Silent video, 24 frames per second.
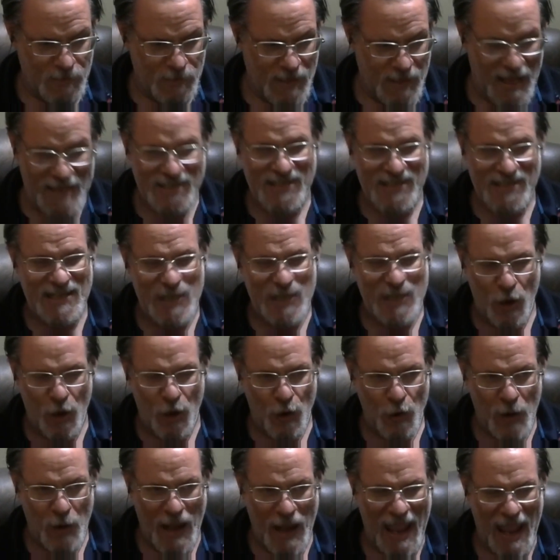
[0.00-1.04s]

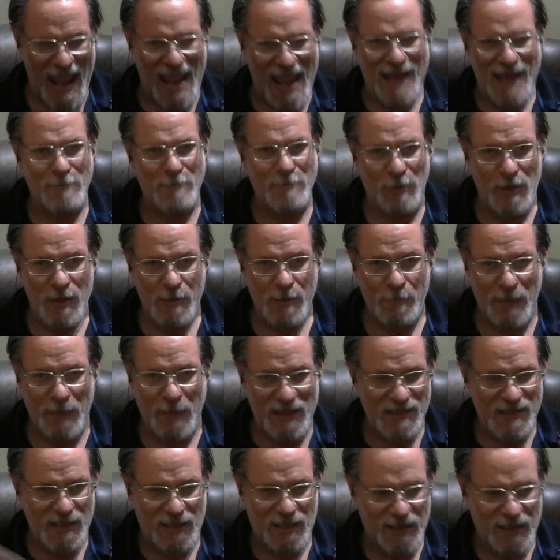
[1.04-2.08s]
SEO handbook,
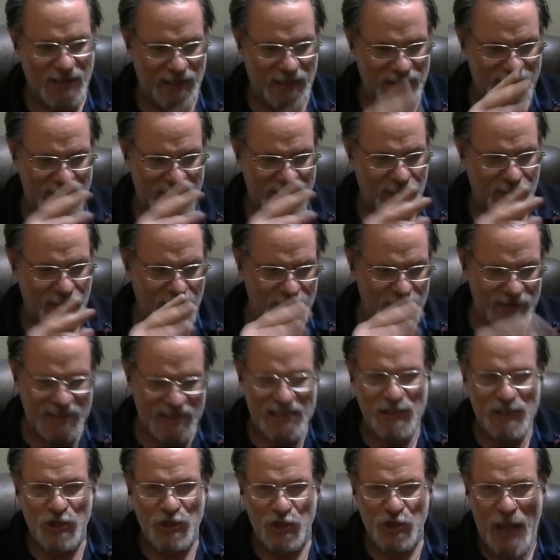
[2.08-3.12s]
basically that
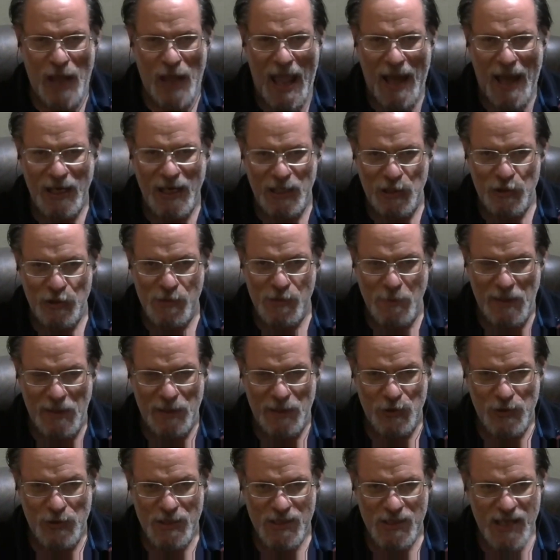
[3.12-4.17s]
teaches you how to use
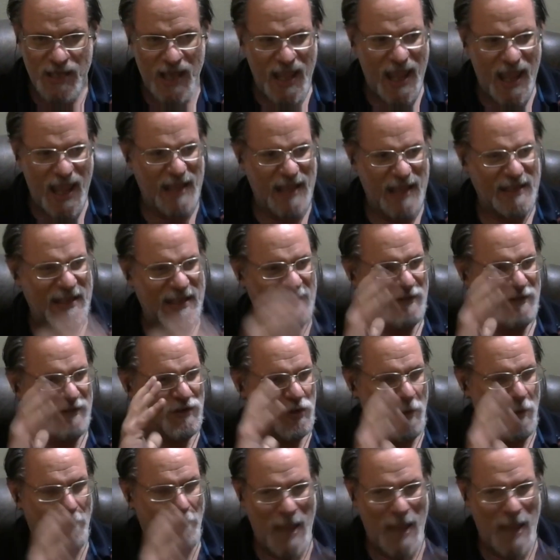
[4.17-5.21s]
Pinterest and gives
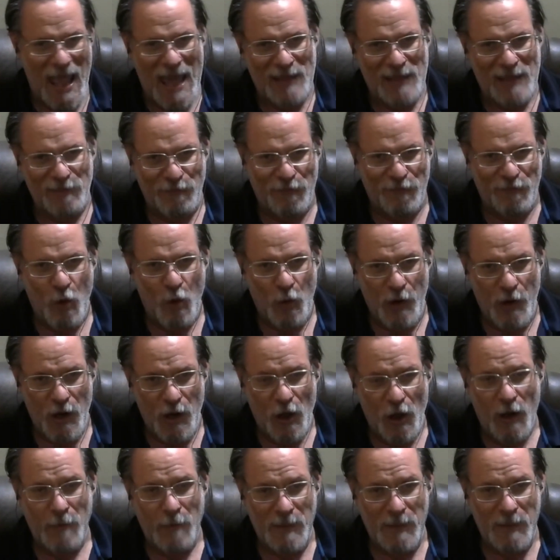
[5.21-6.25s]
you a path forward
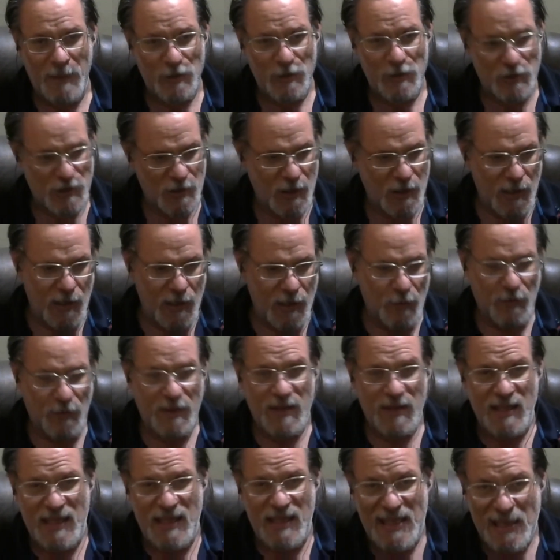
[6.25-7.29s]
on Pinterest with
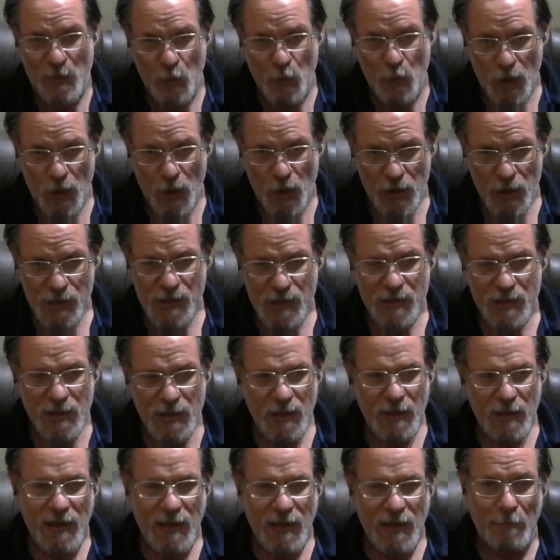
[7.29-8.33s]
keywords,
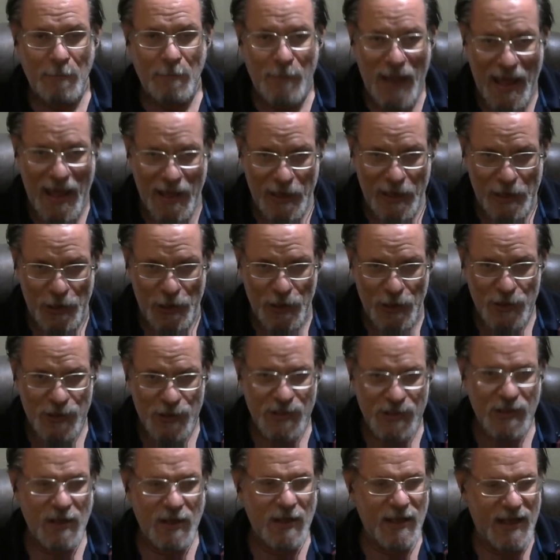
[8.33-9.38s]
mm-hmm.
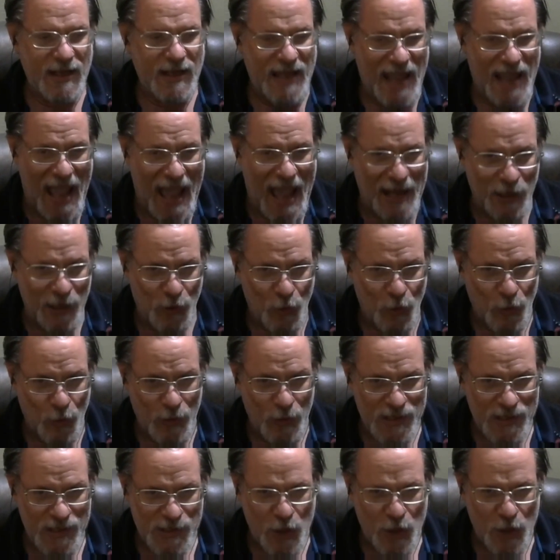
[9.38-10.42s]
competitors,
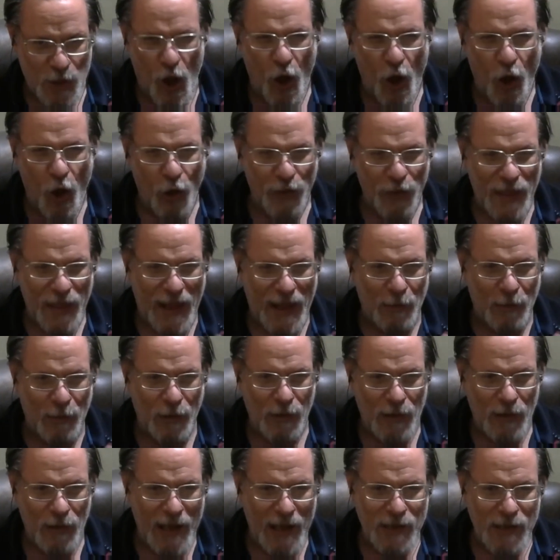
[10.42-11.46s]
categories, all that.
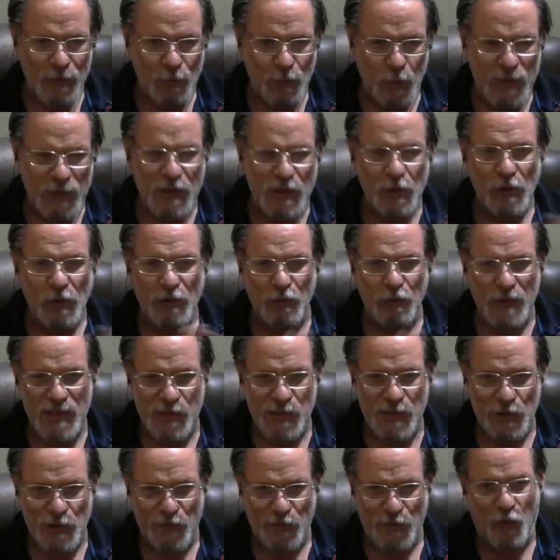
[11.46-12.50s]
I, we do the
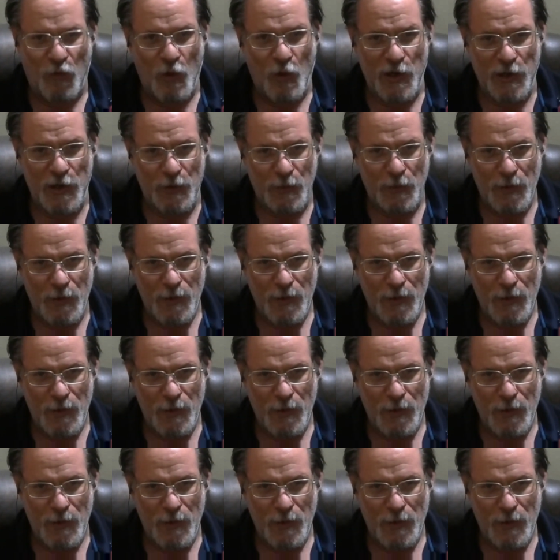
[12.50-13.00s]
research for you.